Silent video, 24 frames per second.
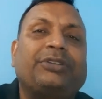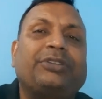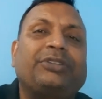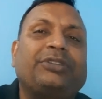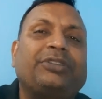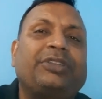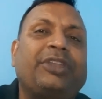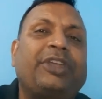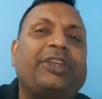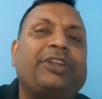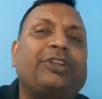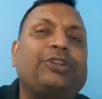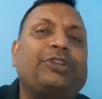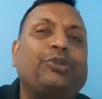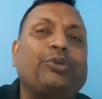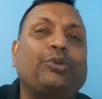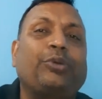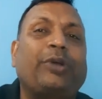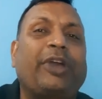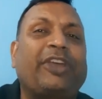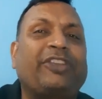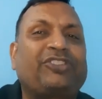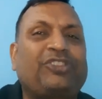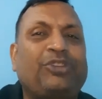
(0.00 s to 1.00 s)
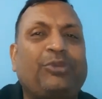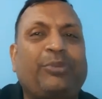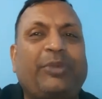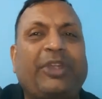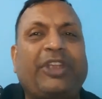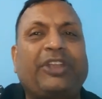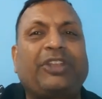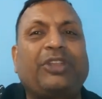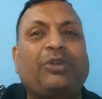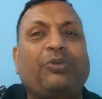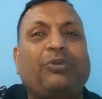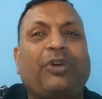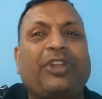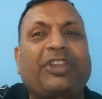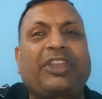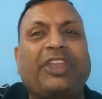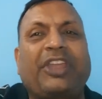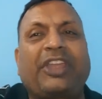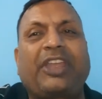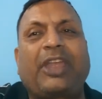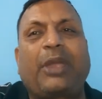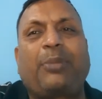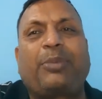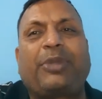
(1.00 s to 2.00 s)
there to estimate the working
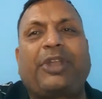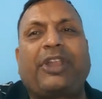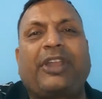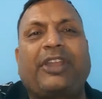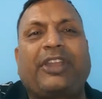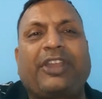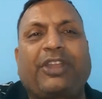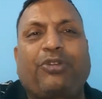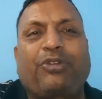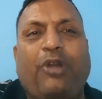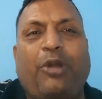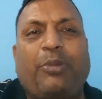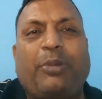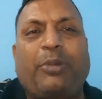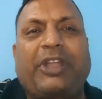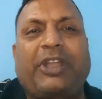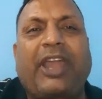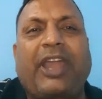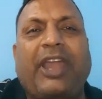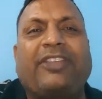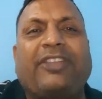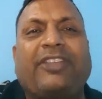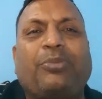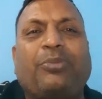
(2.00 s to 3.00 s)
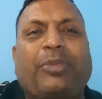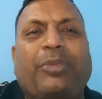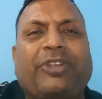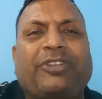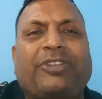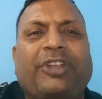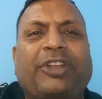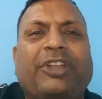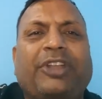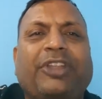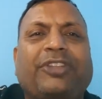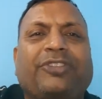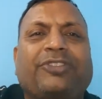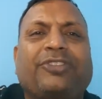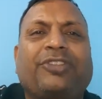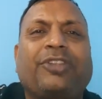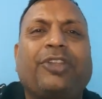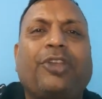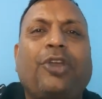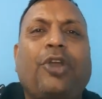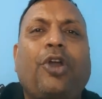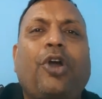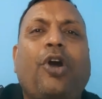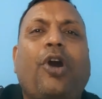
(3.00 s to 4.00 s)
capital requirement as a percentage
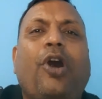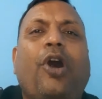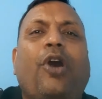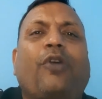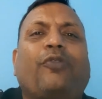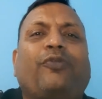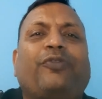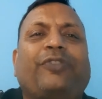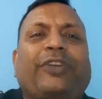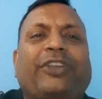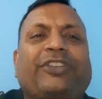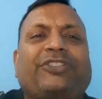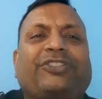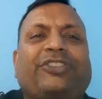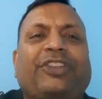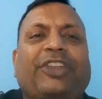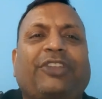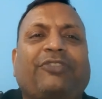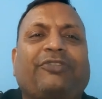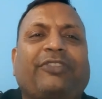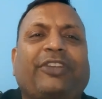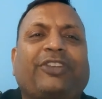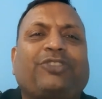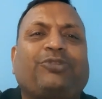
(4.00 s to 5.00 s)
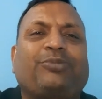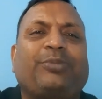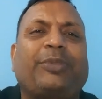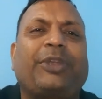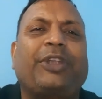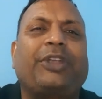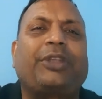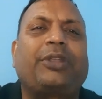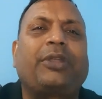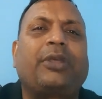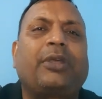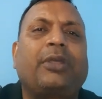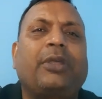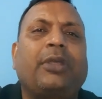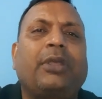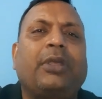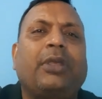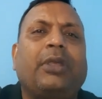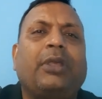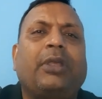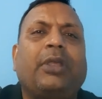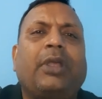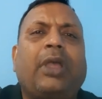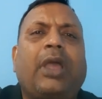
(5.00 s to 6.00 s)
of fixed investment.
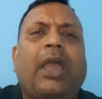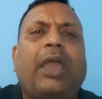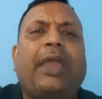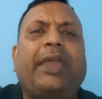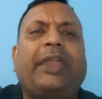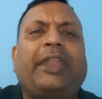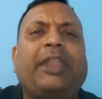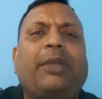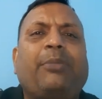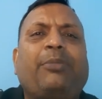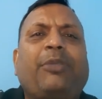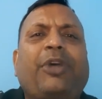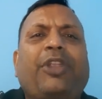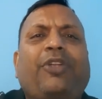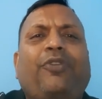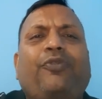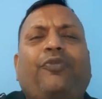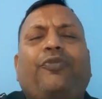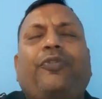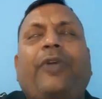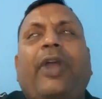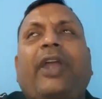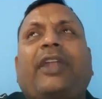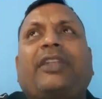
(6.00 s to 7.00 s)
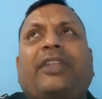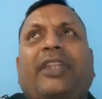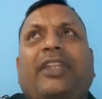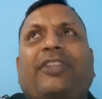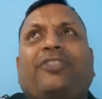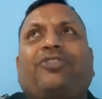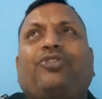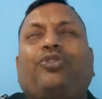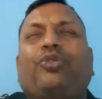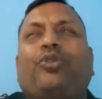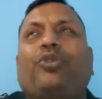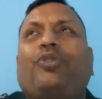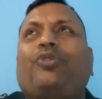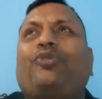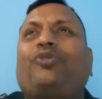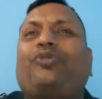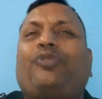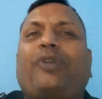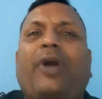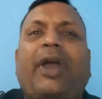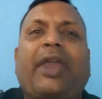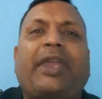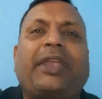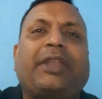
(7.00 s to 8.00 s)
A number of factors you will
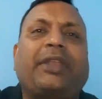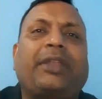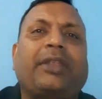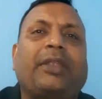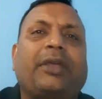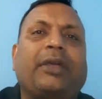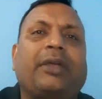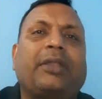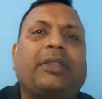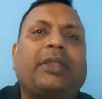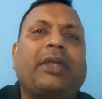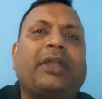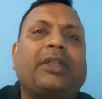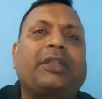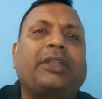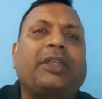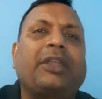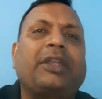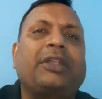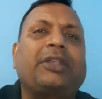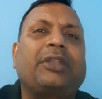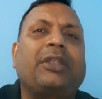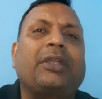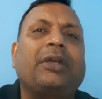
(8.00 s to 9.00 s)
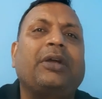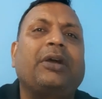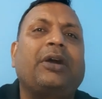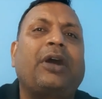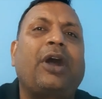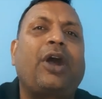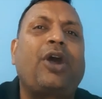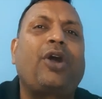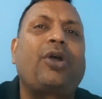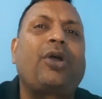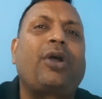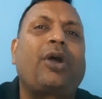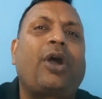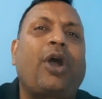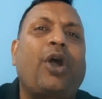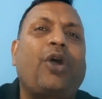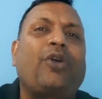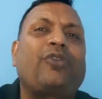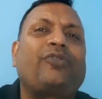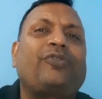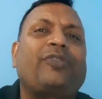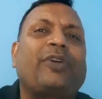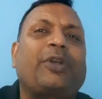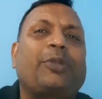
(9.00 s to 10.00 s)
find that it, ho
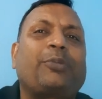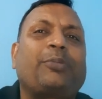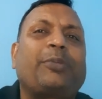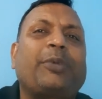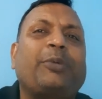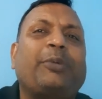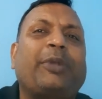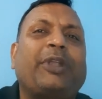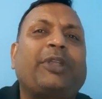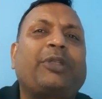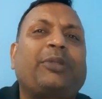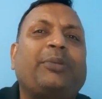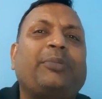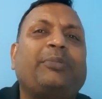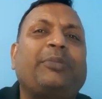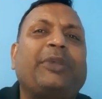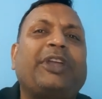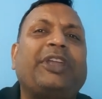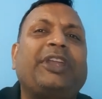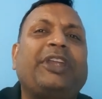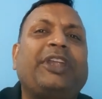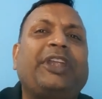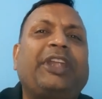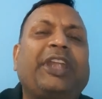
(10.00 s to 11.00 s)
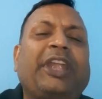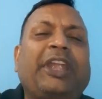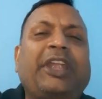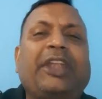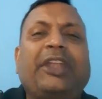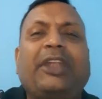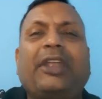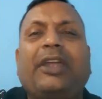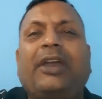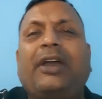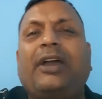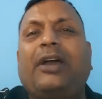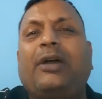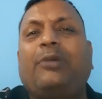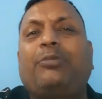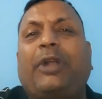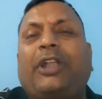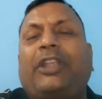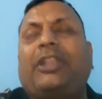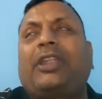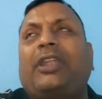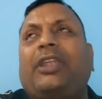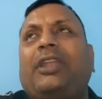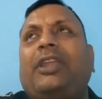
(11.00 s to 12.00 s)
however, what,
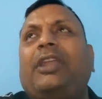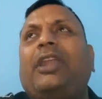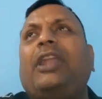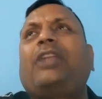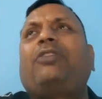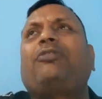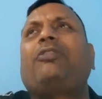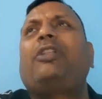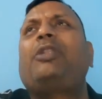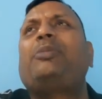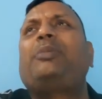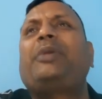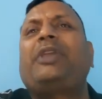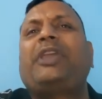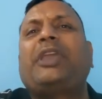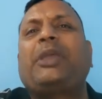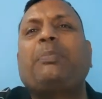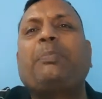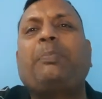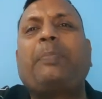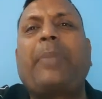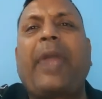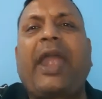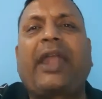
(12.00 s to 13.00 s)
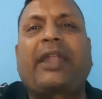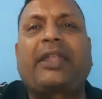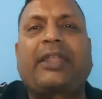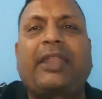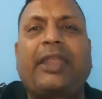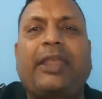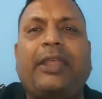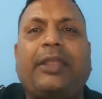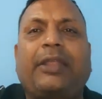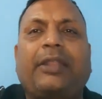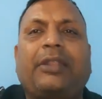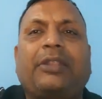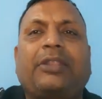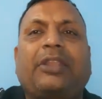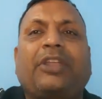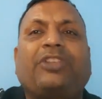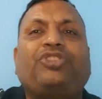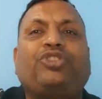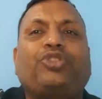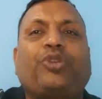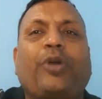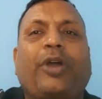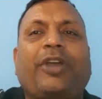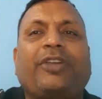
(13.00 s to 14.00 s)
but it will be impacting the
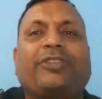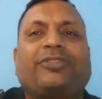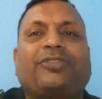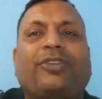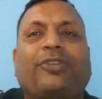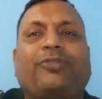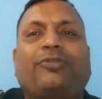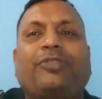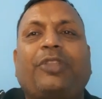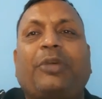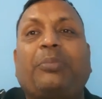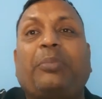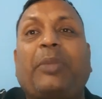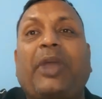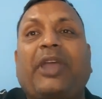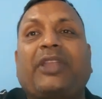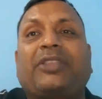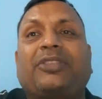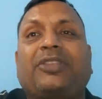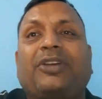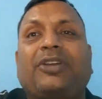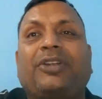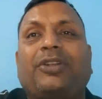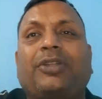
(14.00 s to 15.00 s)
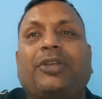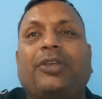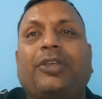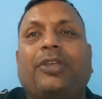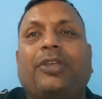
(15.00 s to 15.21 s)
choice of the method